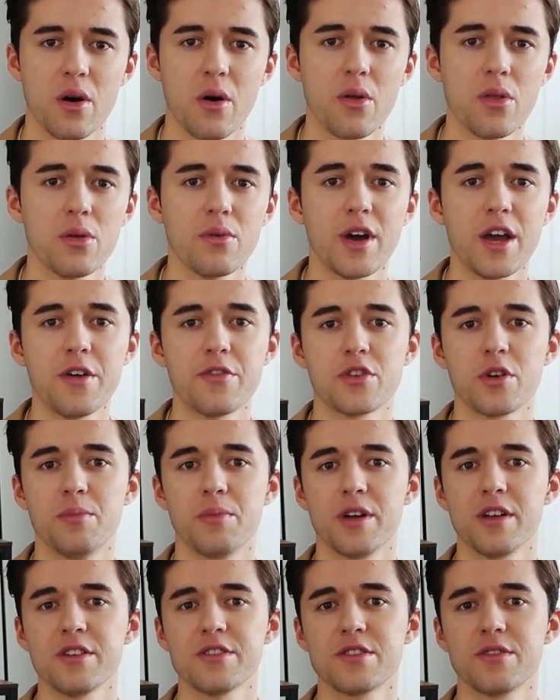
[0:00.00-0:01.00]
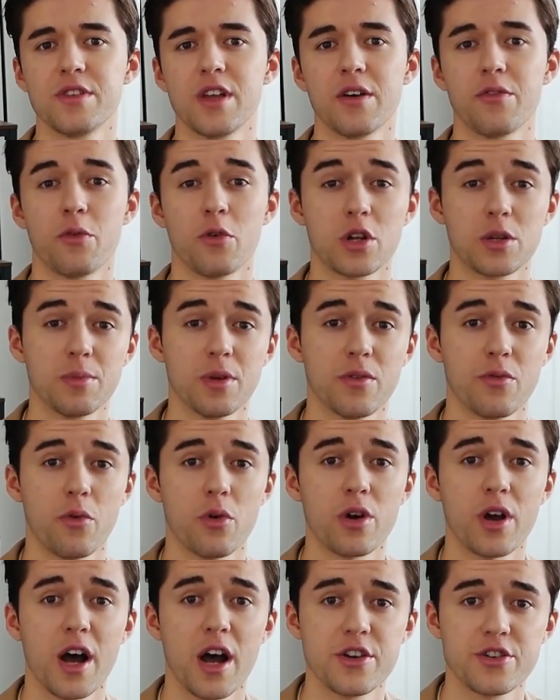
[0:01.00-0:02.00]
all the way from relatively affordable
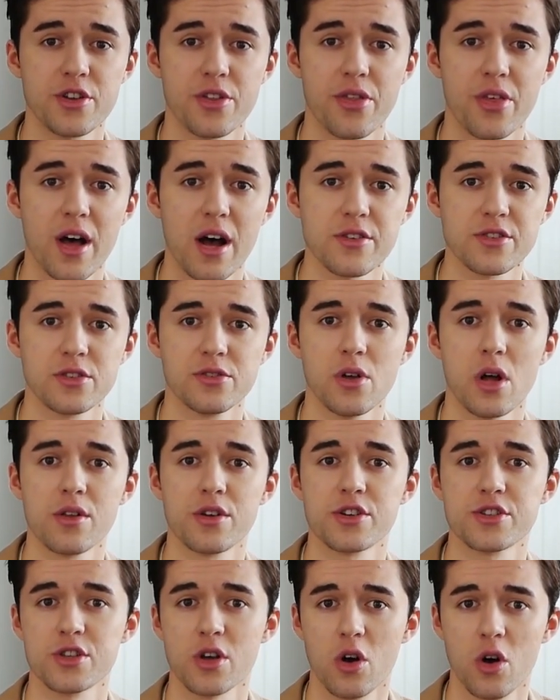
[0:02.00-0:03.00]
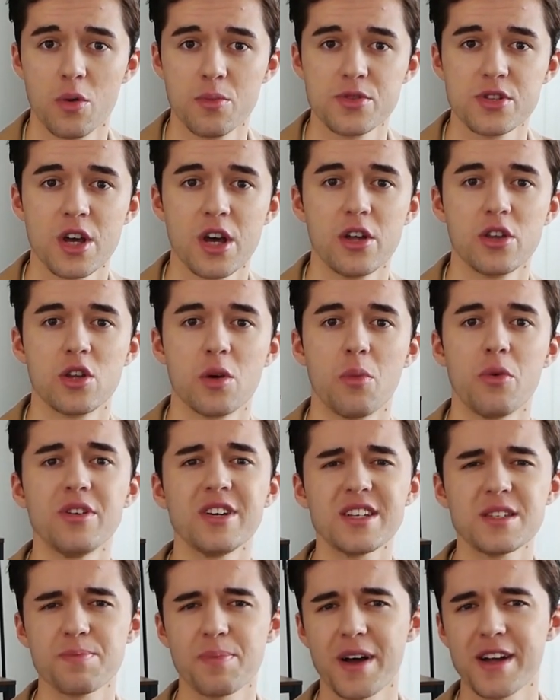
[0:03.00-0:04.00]
$400,000 homes to more
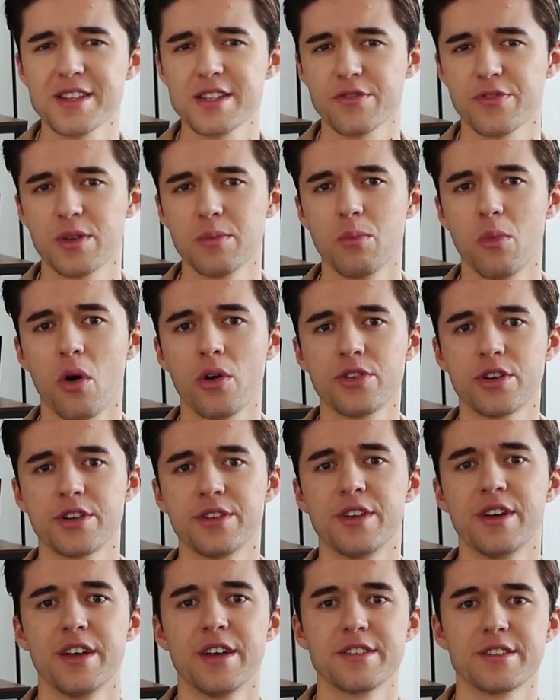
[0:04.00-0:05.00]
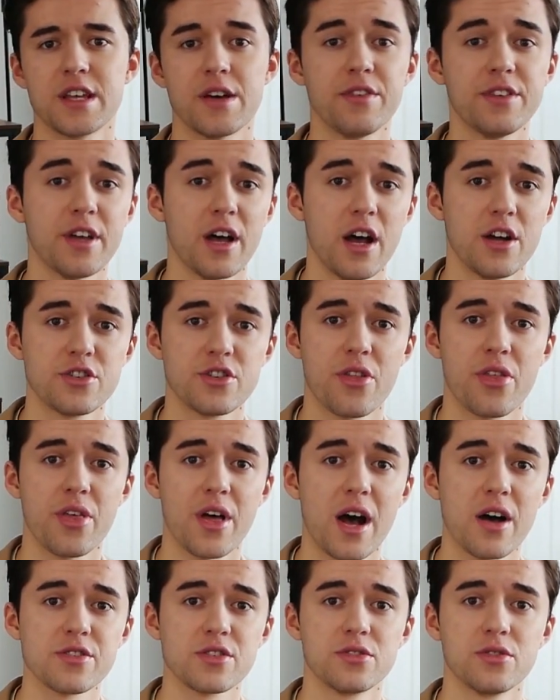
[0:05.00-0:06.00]
expensive and modern
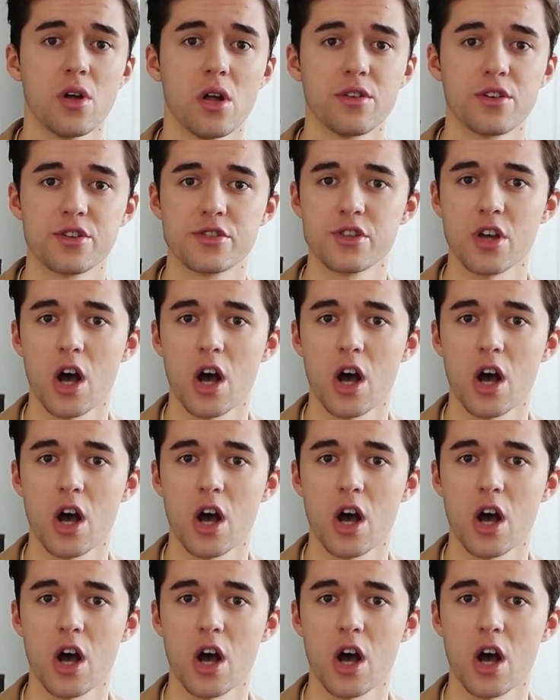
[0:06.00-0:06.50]
$700,000